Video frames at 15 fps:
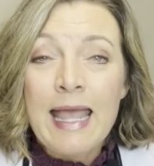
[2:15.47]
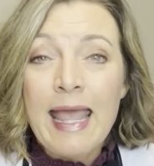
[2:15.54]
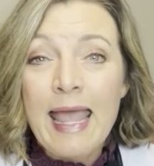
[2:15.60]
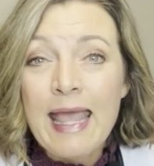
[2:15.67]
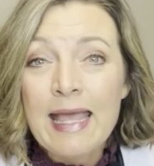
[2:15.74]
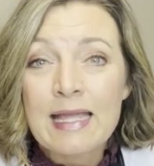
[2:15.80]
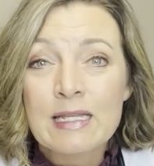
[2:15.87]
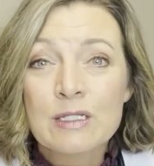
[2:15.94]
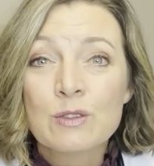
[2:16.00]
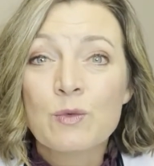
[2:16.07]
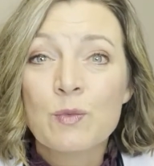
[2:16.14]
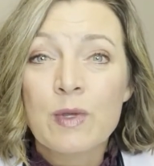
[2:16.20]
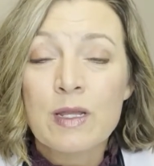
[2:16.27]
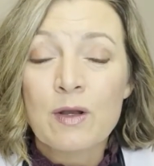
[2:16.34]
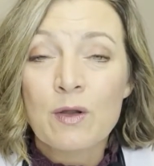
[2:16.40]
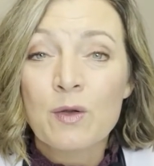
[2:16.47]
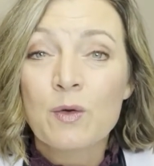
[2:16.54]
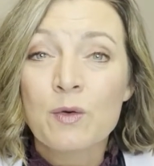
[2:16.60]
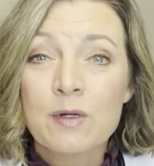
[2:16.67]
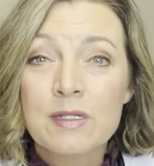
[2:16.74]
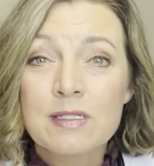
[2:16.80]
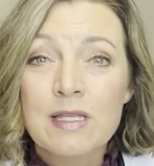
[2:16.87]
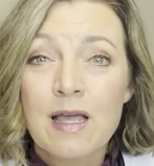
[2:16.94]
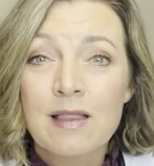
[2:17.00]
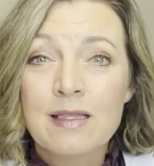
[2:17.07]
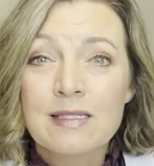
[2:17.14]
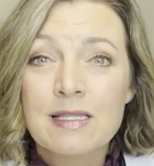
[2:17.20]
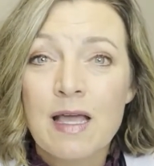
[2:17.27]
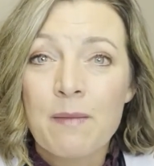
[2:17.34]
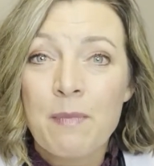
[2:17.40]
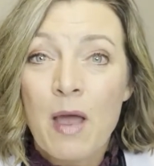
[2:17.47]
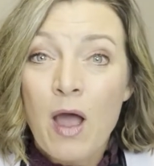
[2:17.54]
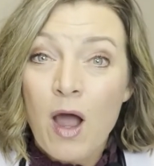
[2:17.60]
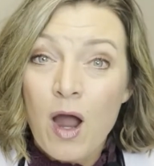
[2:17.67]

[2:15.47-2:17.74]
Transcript: And when our cortisol is up,